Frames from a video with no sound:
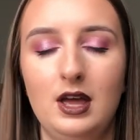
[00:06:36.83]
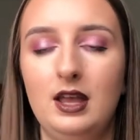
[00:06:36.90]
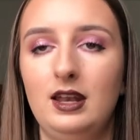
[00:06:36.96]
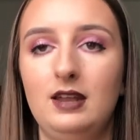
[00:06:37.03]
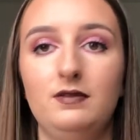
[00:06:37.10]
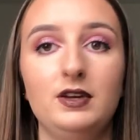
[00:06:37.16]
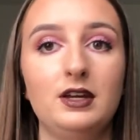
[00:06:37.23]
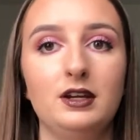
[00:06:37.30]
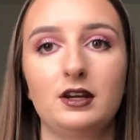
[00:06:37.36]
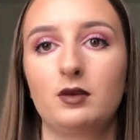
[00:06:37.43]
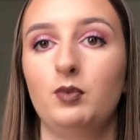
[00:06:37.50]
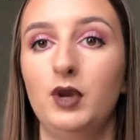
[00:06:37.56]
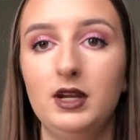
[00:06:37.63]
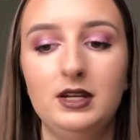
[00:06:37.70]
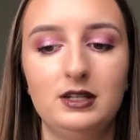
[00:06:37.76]
living in a
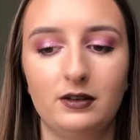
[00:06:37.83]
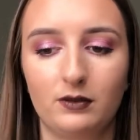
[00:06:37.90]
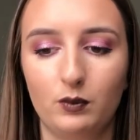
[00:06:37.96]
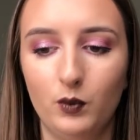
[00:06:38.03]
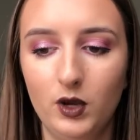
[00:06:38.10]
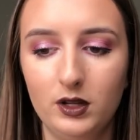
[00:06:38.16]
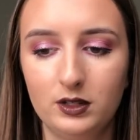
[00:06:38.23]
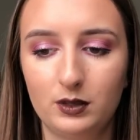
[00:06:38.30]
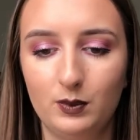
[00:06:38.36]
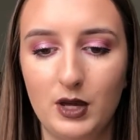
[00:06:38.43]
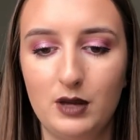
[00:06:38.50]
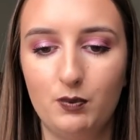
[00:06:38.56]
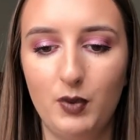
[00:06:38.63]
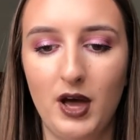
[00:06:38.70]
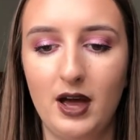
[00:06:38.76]
completely different world to
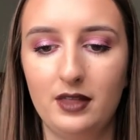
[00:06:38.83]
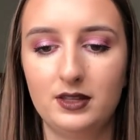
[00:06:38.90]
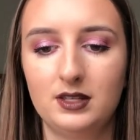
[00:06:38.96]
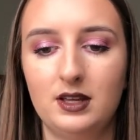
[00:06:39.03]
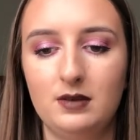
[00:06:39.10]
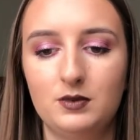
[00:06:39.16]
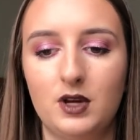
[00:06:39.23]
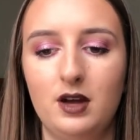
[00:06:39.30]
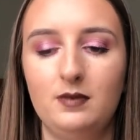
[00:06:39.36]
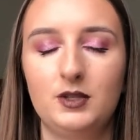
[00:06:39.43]
me, but at the same time,